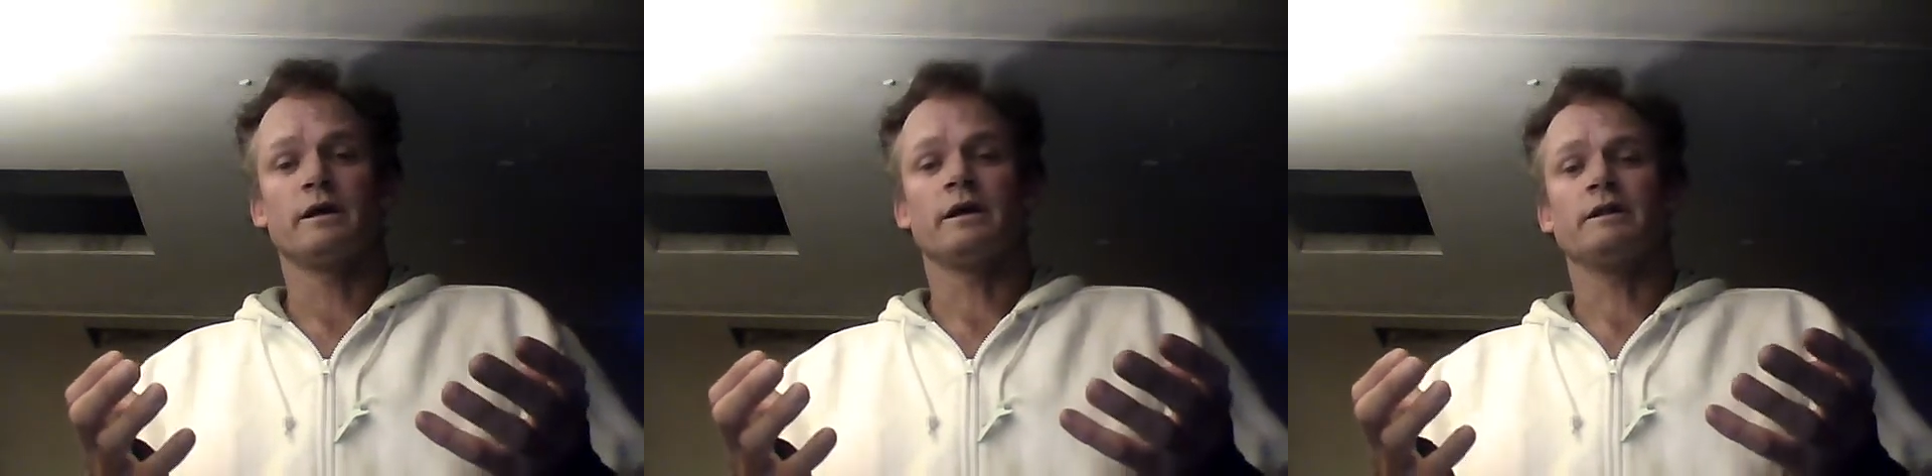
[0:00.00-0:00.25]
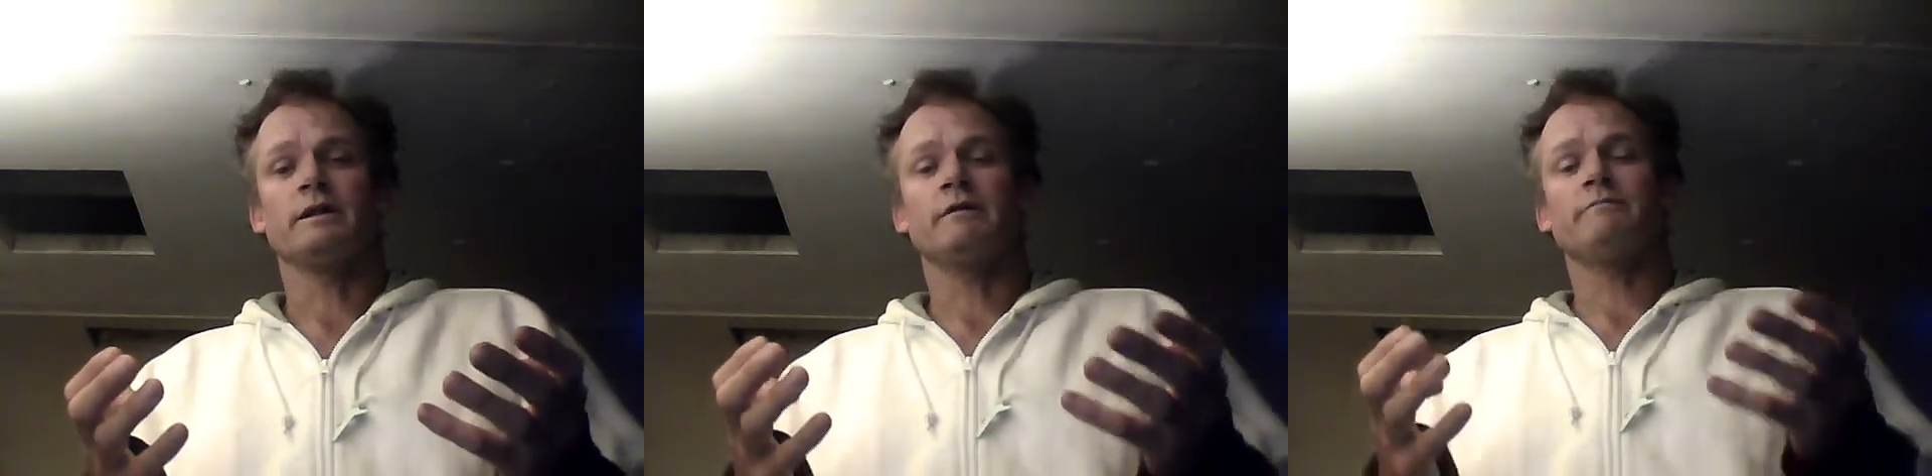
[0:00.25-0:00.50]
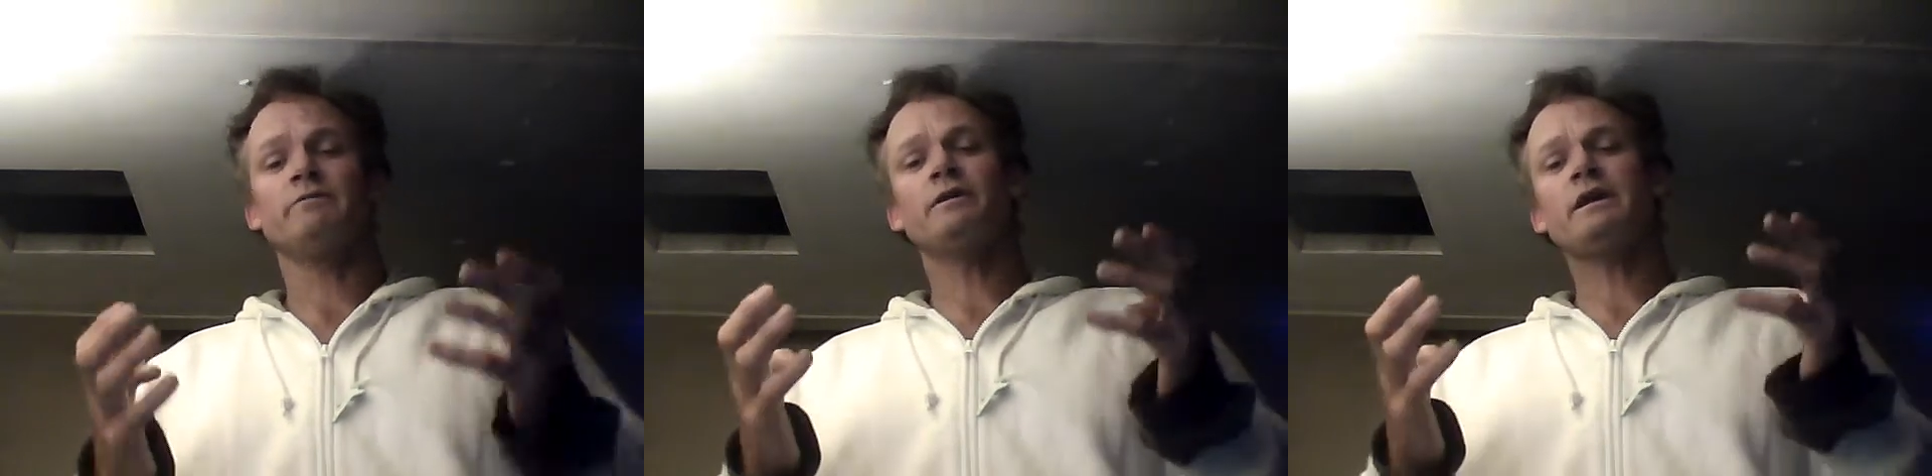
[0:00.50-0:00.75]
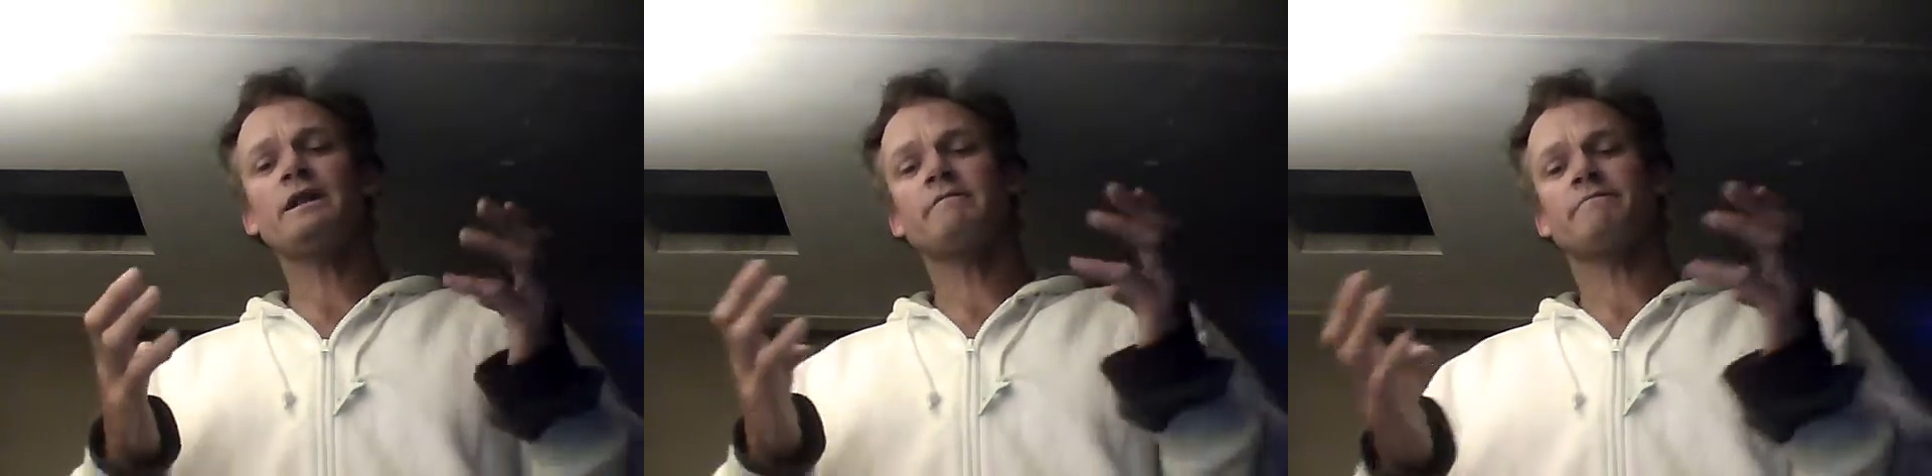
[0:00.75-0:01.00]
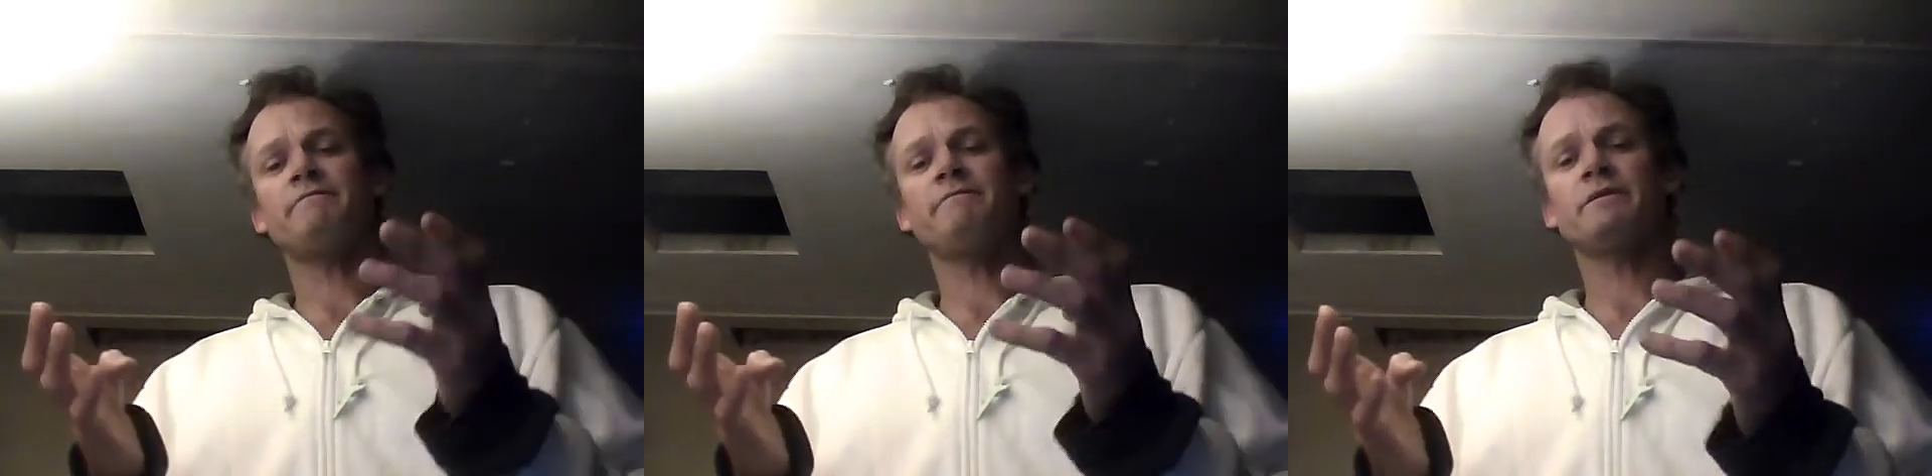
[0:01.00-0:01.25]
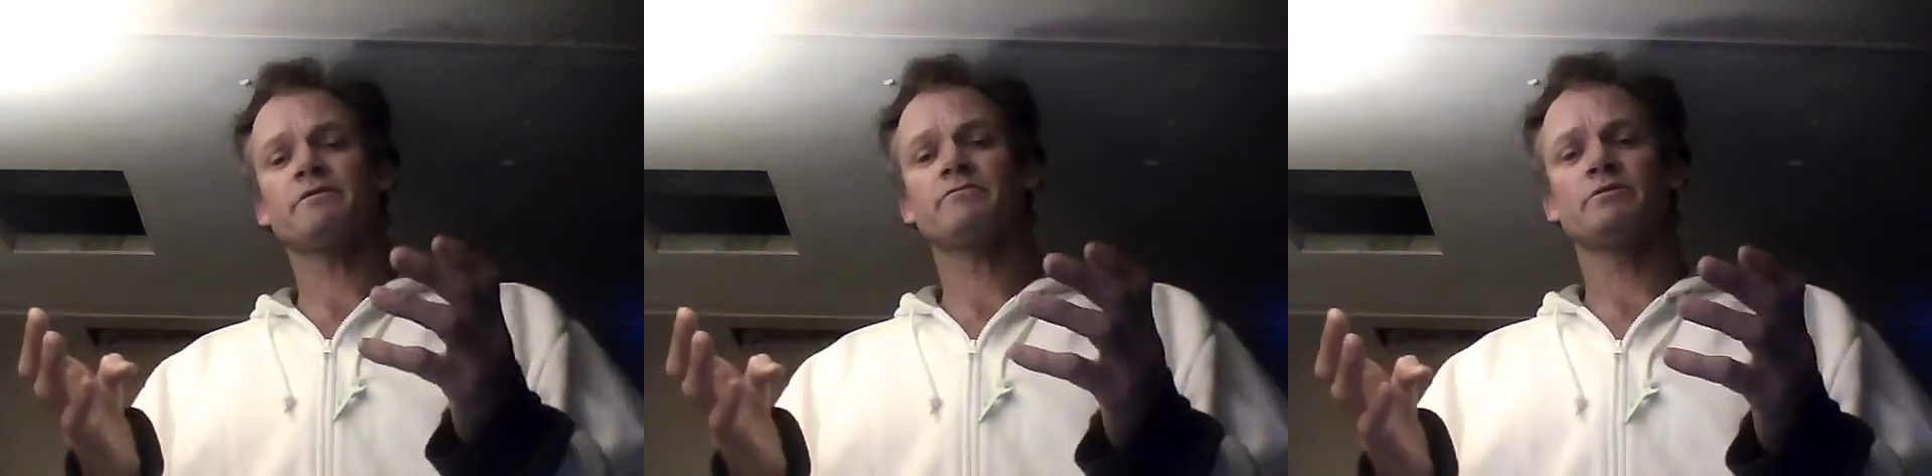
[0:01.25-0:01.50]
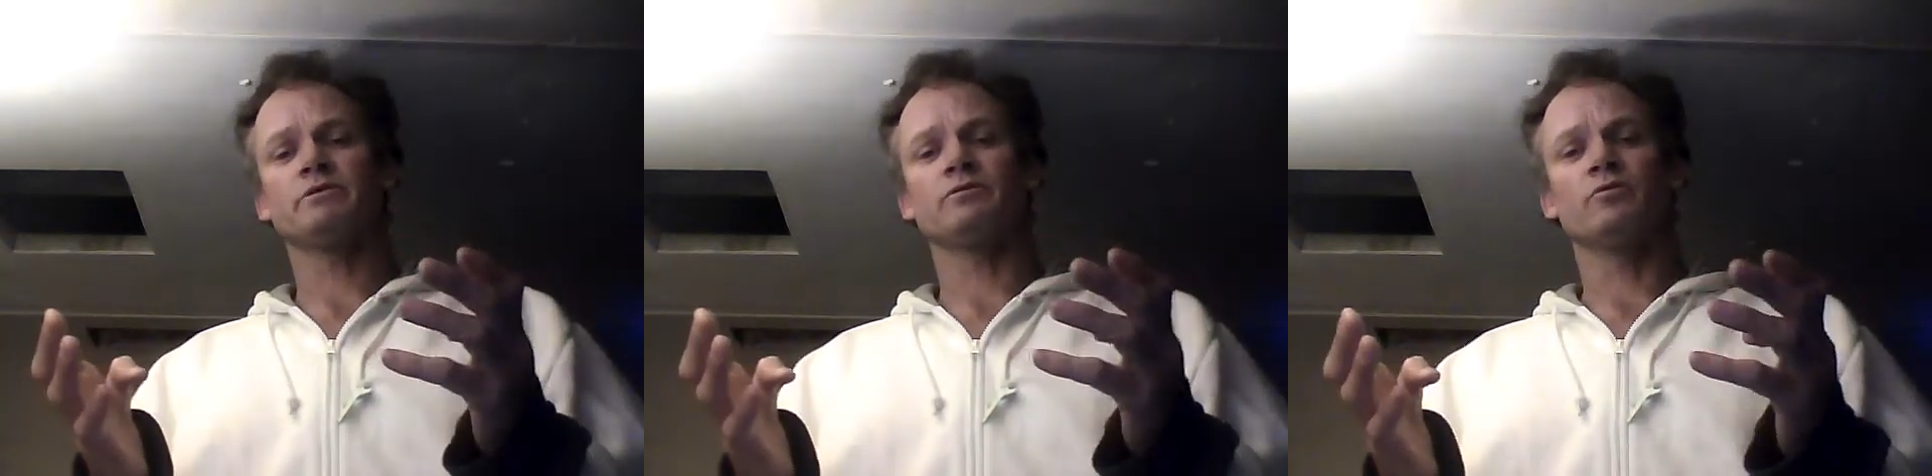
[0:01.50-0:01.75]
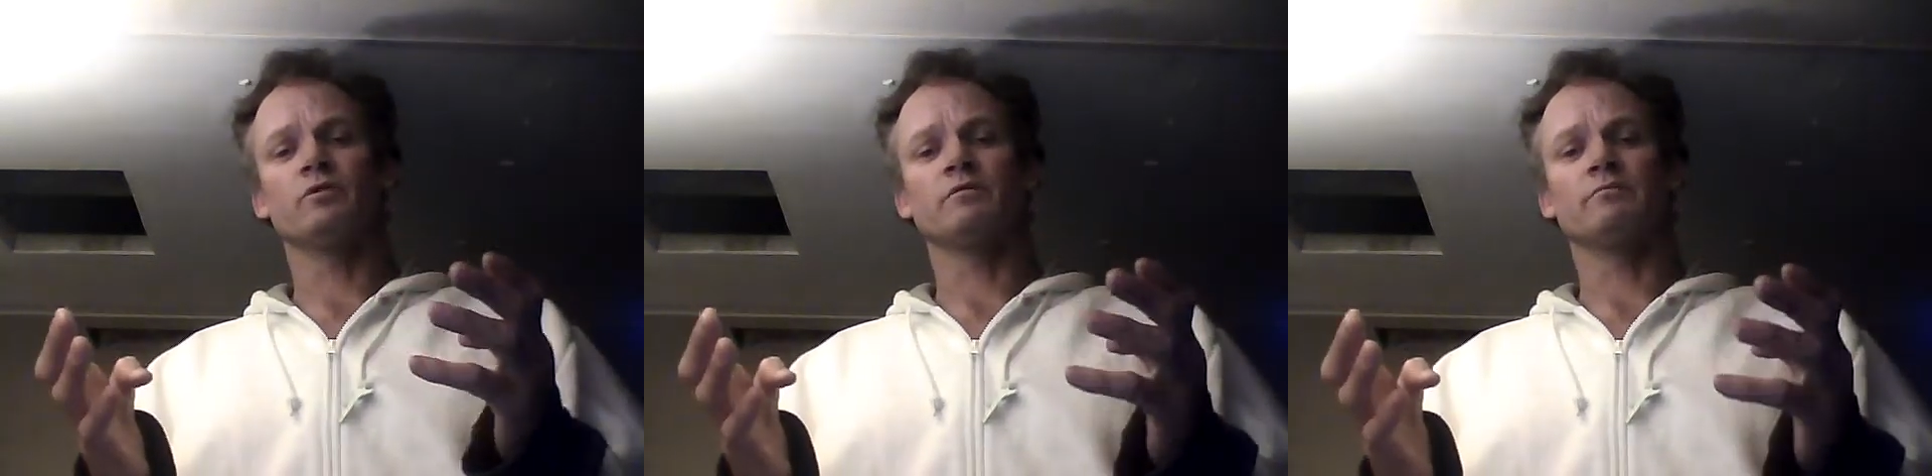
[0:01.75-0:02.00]
And if you cannot fit through the
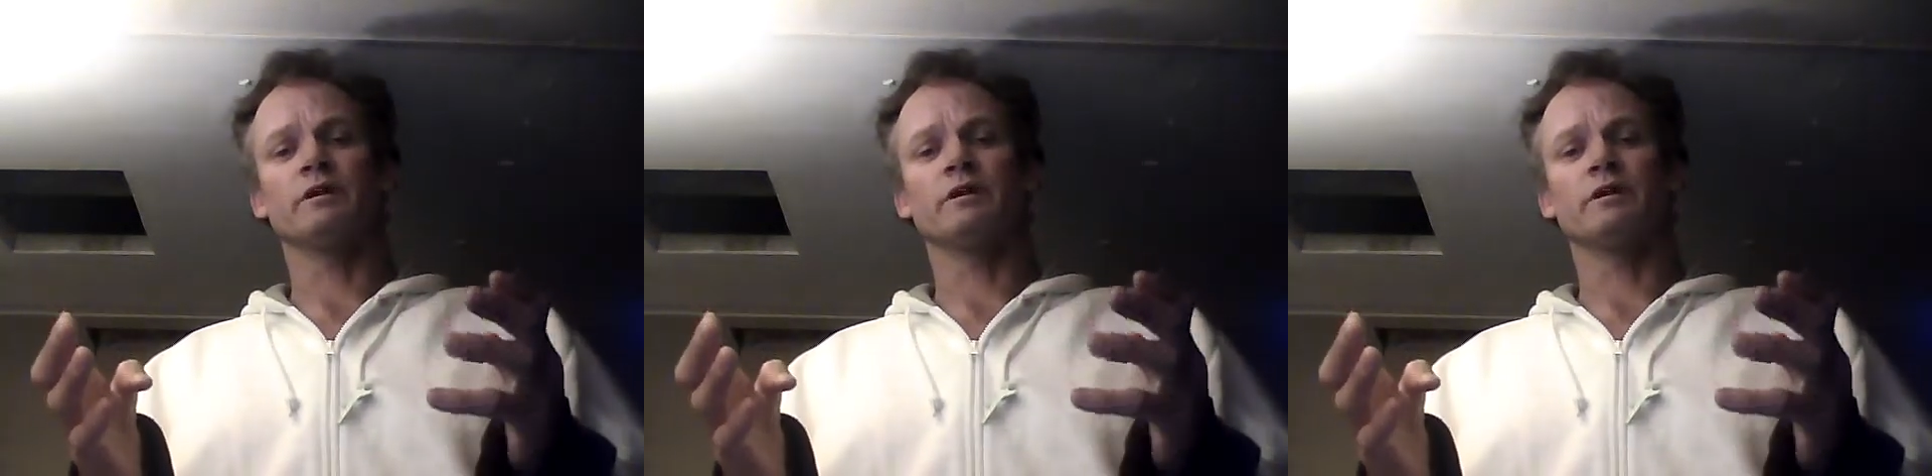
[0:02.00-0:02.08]
door,